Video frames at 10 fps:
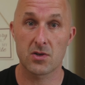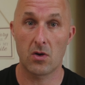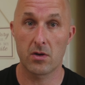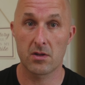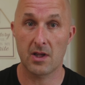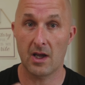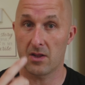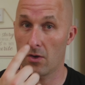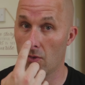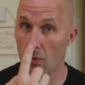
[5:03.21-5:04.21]
on, then the
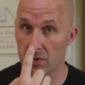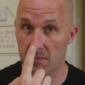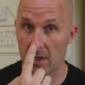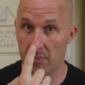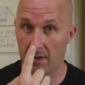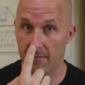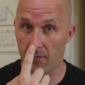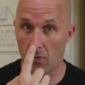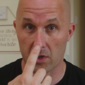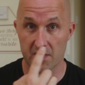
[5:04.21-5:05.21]
nose might be in
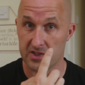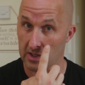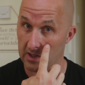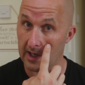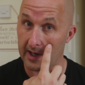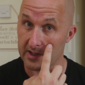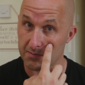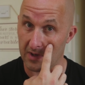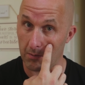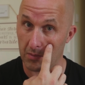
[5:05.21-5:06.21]
focus and the eyes
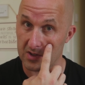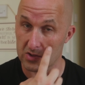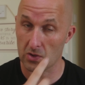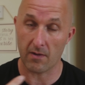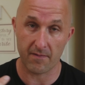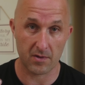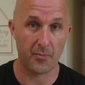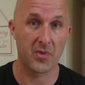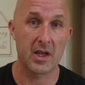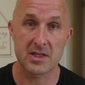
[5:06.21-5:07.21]
might be soft.
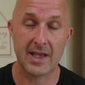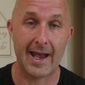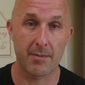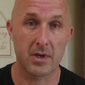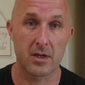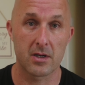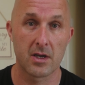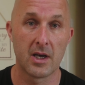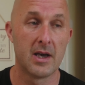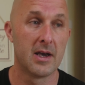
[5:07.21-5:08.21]
It's happened,
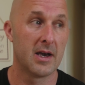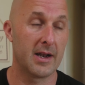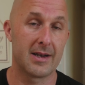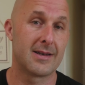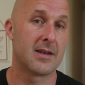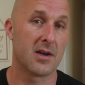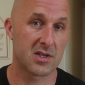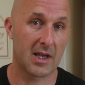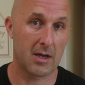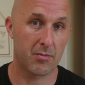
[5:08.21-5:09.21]
and it does
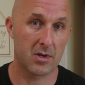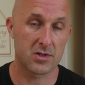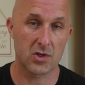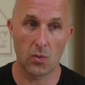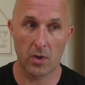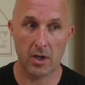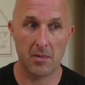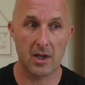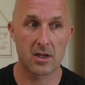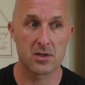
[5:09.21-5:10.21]
happen. So you want to
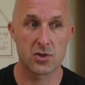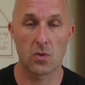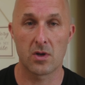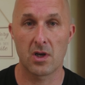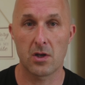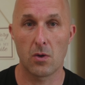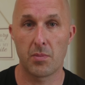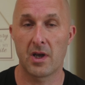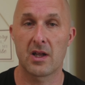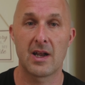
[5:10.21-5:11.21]
make sure that you
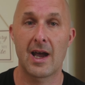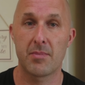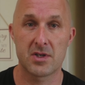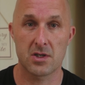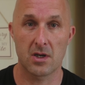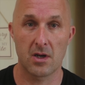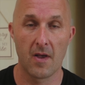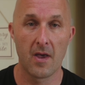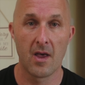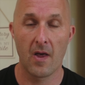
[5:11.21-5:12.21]
pick an aperture
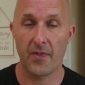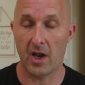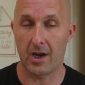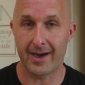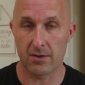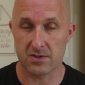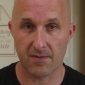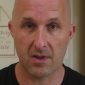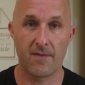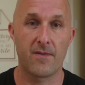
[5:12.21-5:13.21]
that allows for
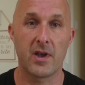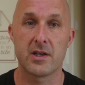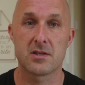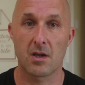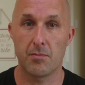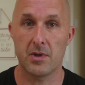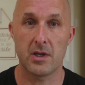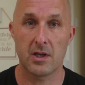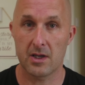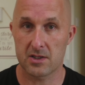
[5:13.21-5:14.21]
the face to
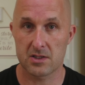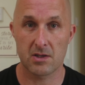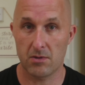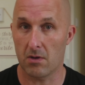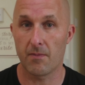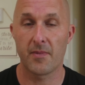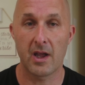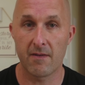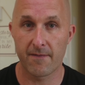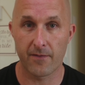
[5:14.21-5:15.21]
be,
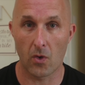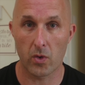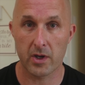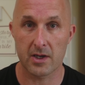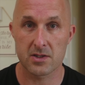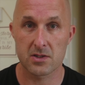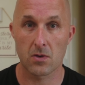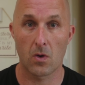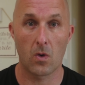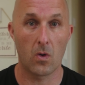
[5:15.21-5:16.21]
in focus
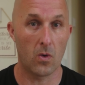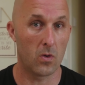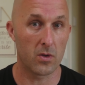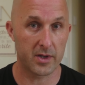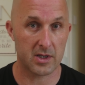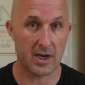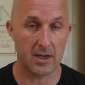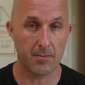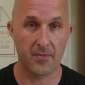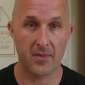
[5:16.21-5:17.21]
all the time.